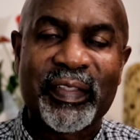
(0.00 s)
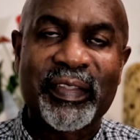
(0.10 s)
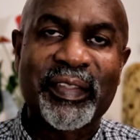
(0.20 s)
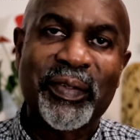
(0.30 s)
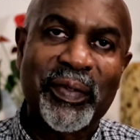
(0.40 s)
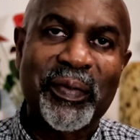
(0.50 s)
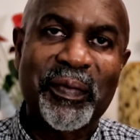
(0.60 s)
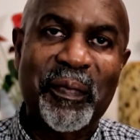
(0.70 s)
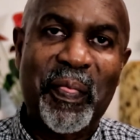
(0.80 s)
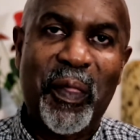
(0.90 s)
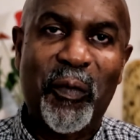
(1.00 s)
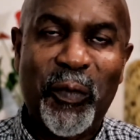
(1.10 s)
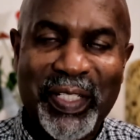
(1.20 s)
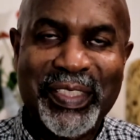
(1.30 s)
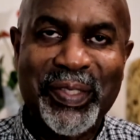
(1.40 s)
So
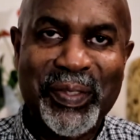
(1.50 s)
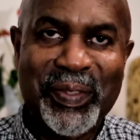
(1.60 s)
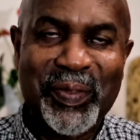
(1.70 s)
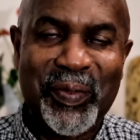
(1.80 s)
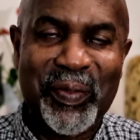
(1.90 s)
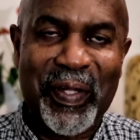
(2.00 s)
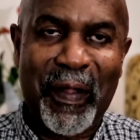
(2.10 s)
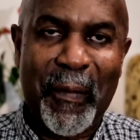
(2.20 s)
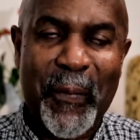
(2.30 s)
what's your story?